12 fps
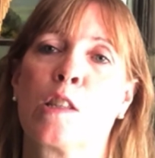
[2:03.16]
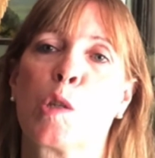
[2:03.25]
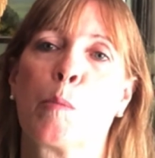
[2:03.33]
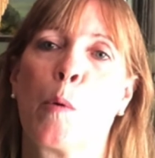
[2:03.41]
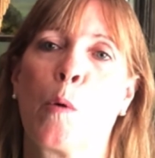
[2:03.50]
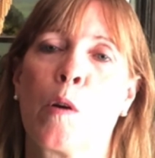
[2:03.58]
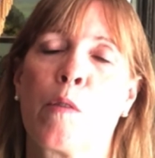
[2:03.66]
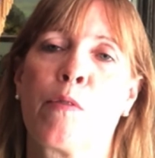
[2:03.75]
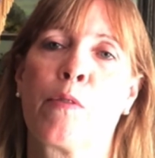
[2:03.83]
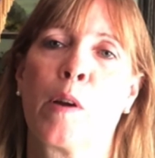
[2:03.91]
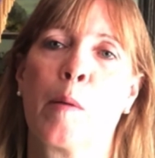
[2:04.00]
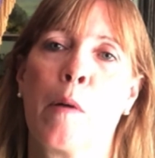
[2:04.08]

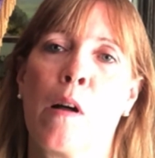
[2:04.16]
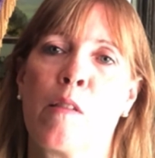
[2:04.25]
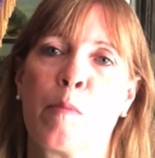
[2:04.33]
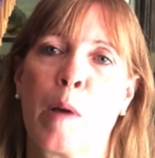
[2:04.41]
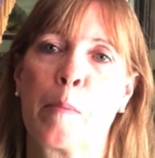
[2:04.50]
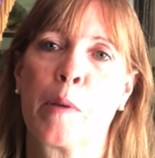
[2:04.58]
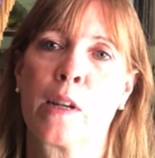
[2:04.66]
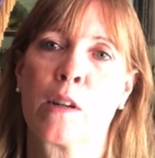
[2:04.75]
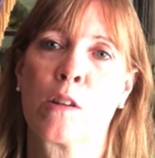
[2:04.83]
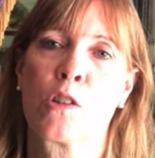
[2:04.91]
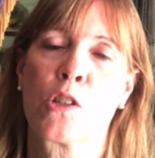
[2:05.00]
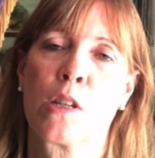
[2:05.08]
support from all of my
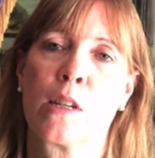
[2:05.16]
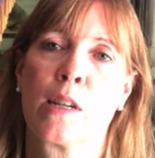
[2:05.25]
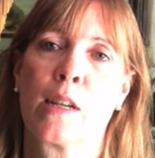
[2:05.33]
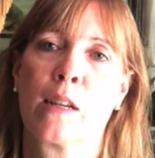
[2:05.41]
peers.